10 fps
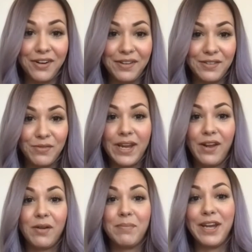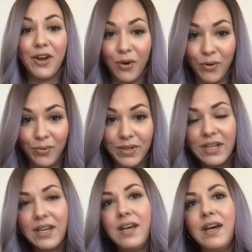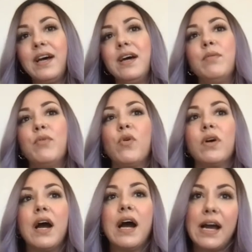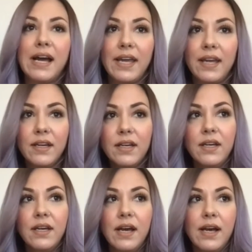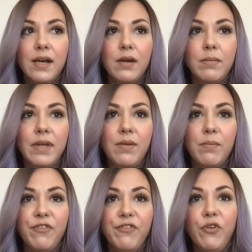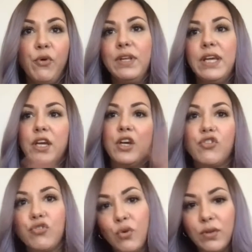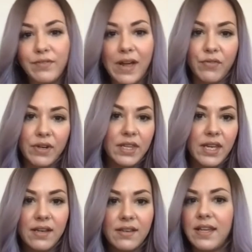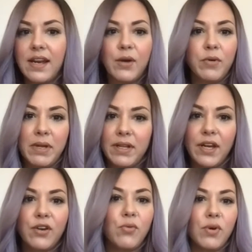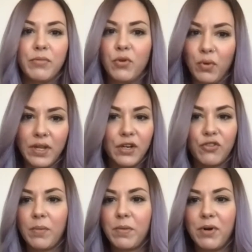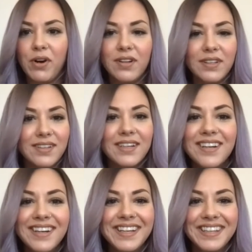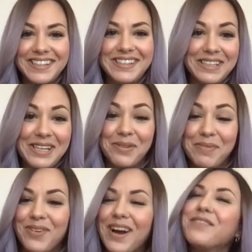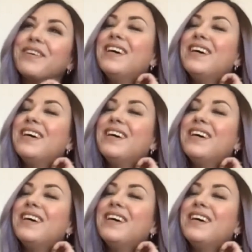this weight on my own, or I am fully in control of everything, because then I would be like, well, I'm totally gonna drop the ball and this is gonna be rough.